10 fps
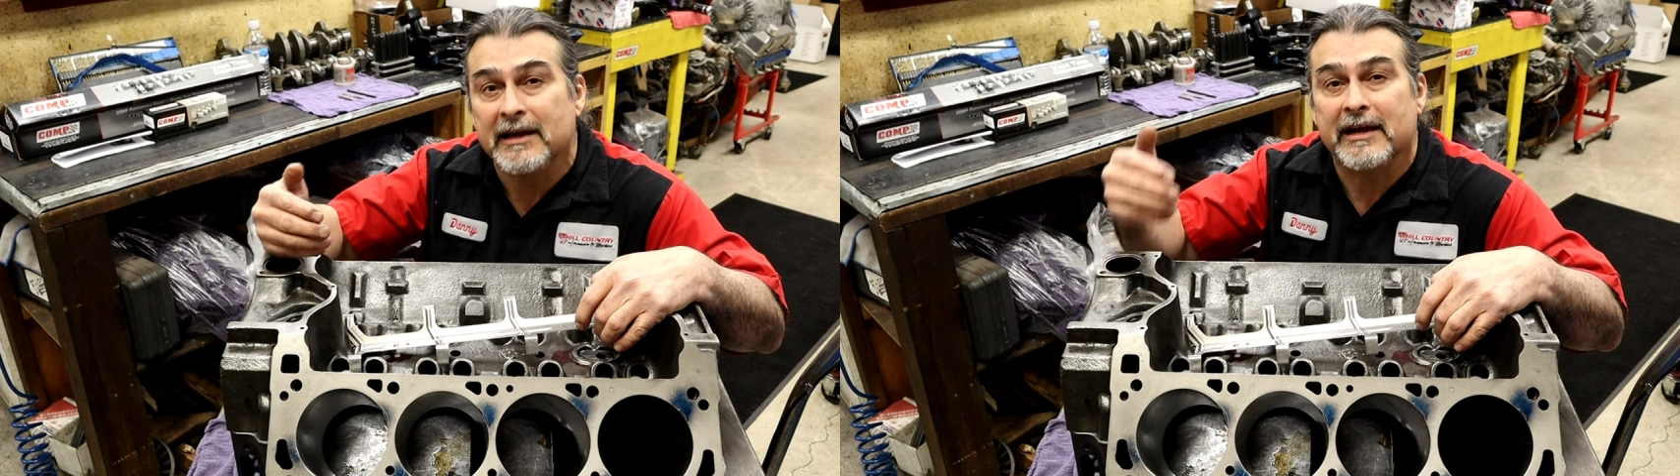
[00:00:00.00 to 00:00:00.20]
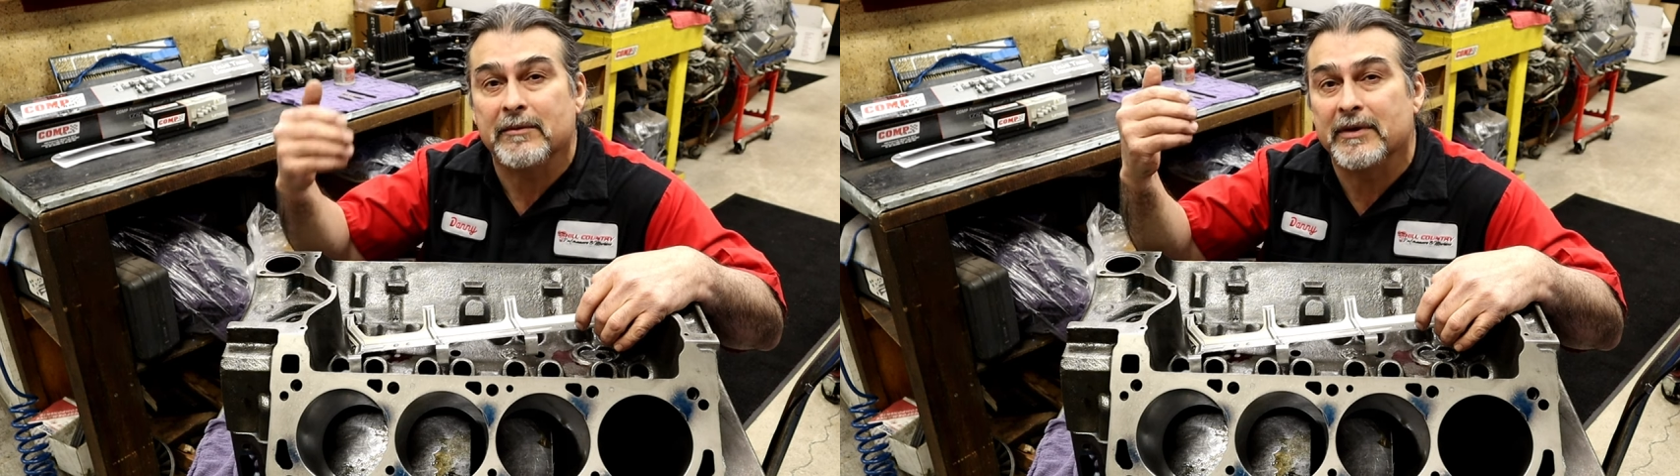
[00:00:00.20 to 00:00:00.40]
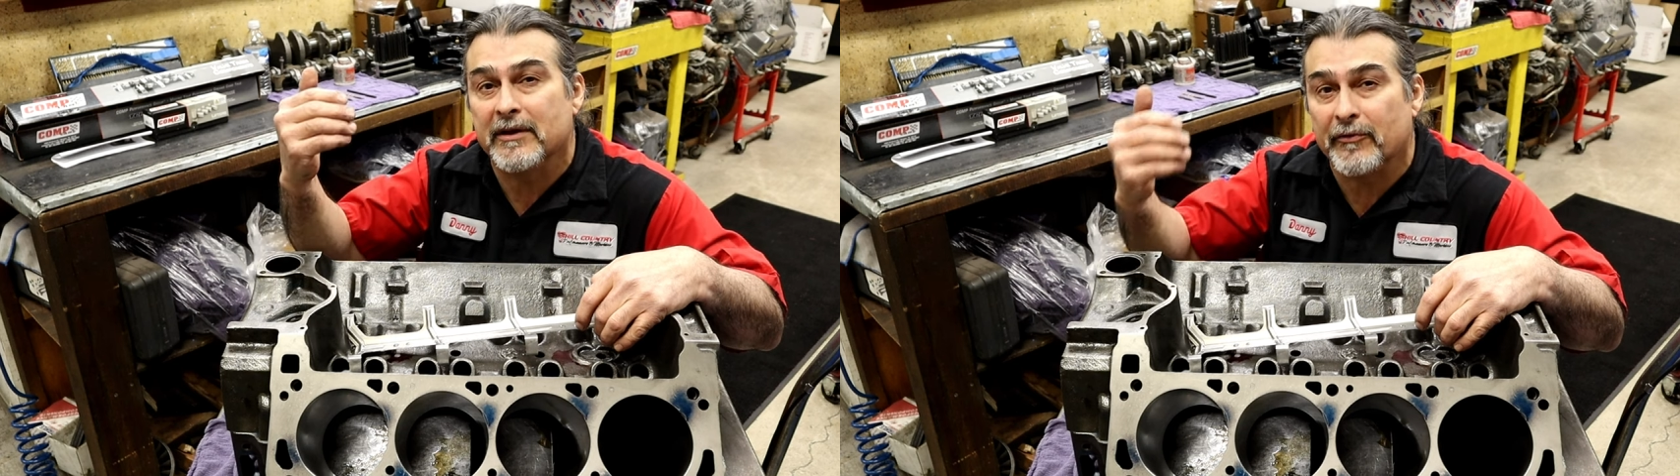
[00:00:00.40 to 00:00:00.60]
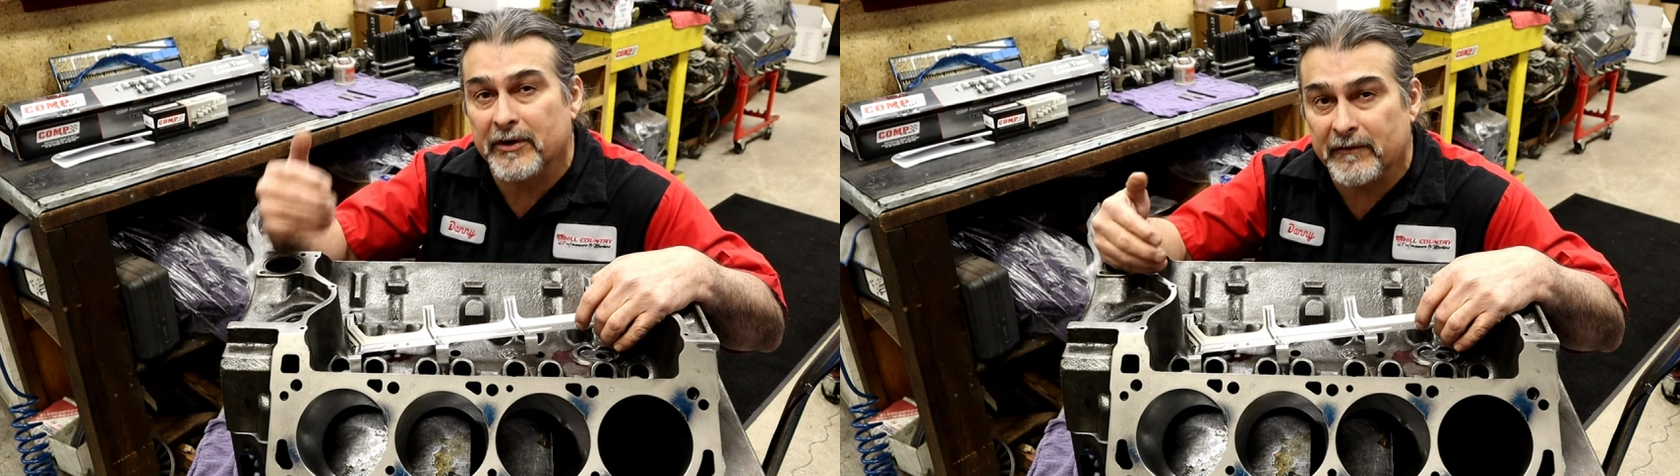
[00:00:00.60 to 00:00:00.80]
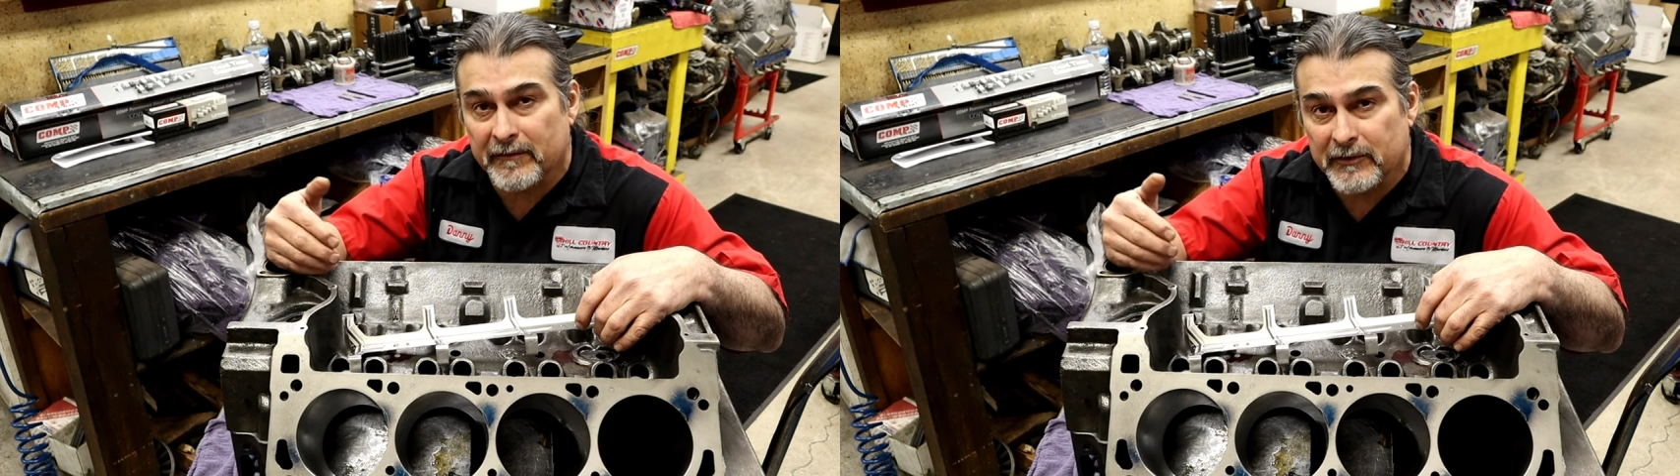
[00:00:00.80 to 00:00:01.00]
It can be a
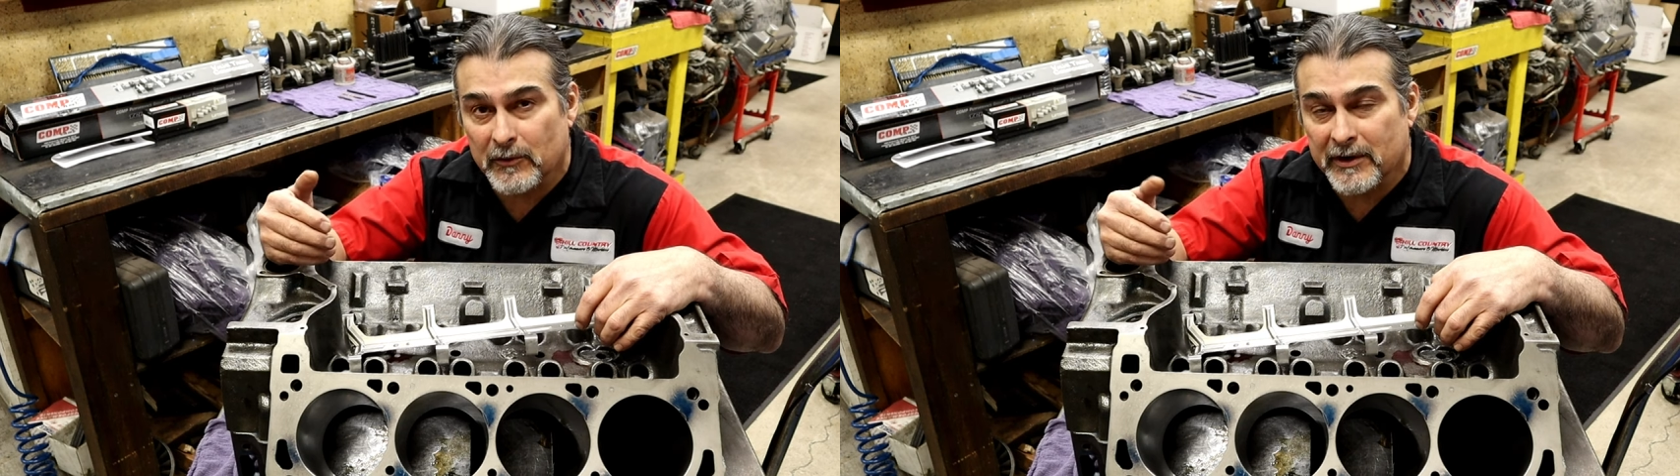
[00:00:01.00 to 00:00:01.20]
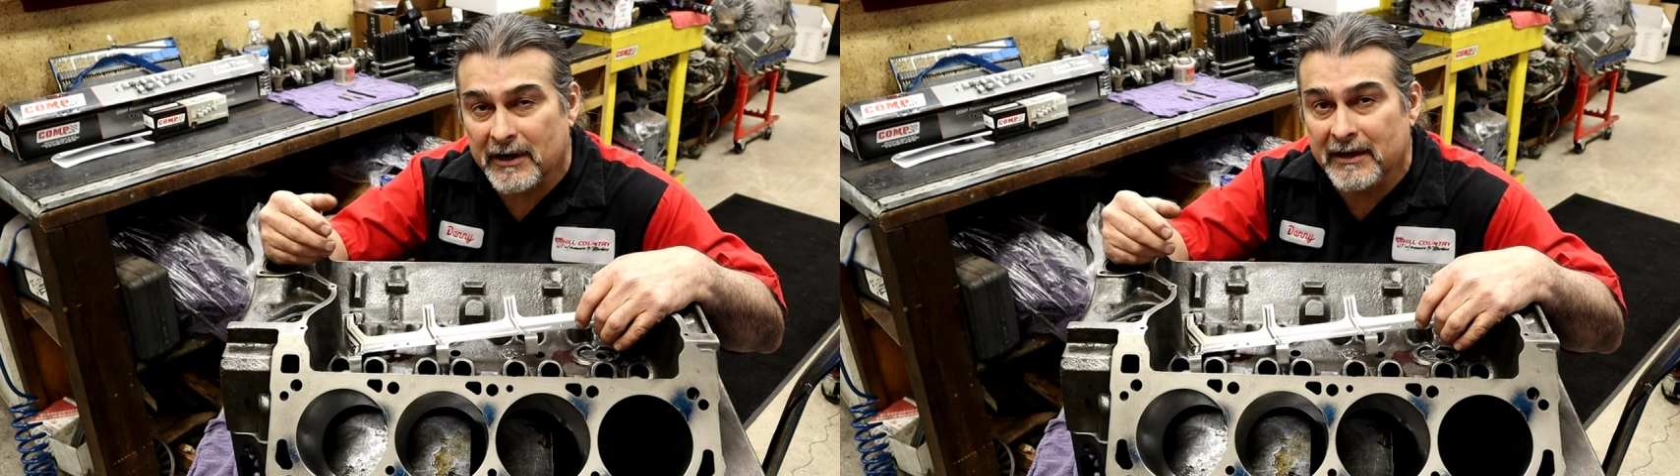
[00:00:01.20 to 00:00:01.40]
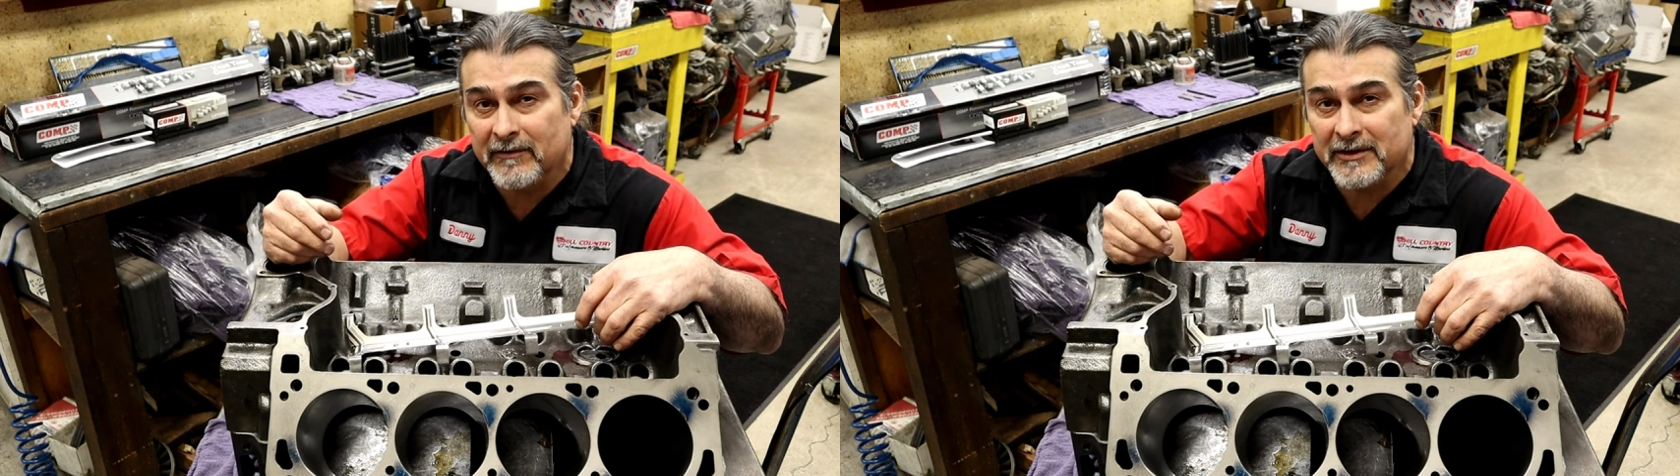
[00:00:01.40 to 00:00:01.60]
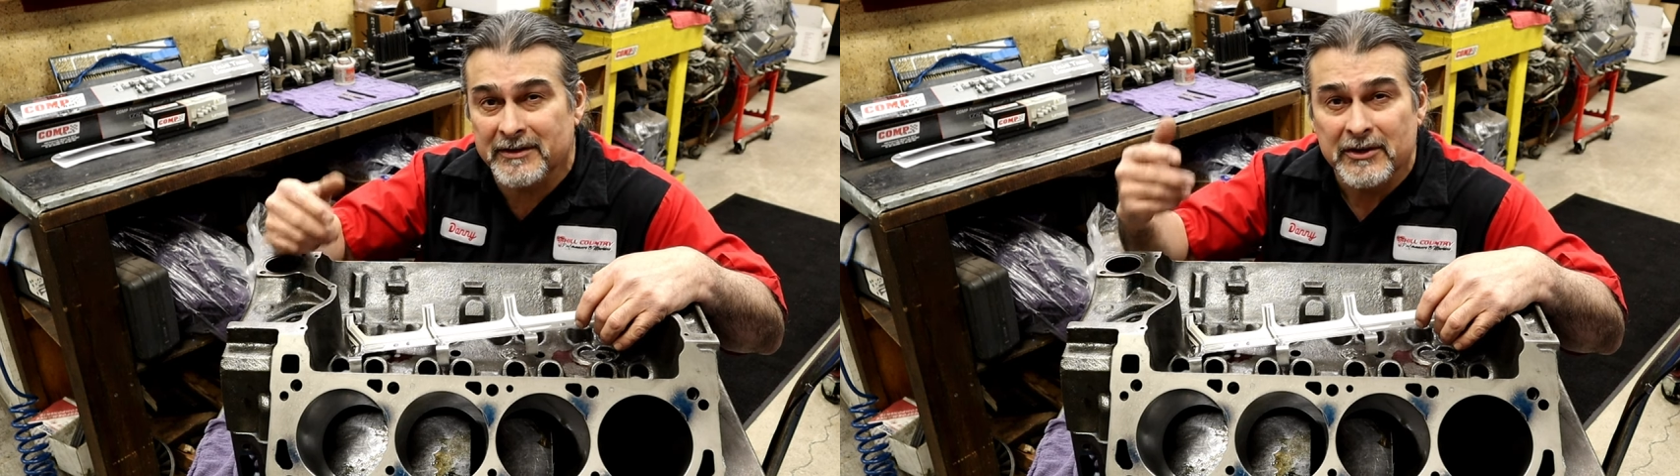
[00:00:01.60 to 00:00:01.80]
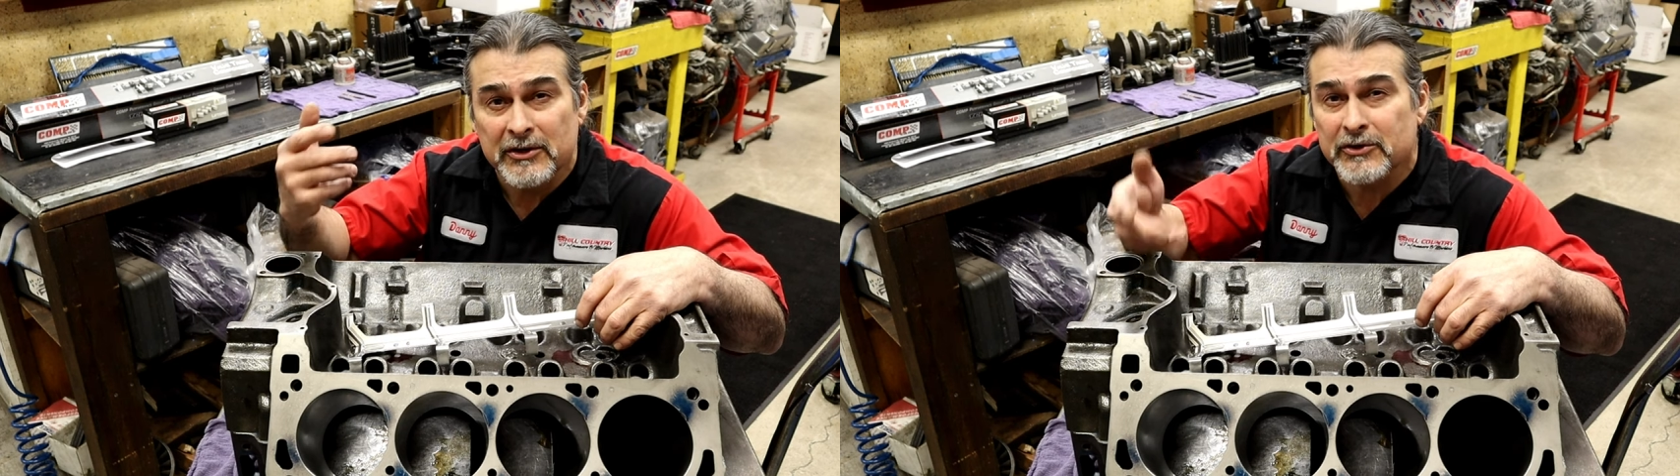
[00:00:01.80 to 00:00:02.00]
351 Cleveland,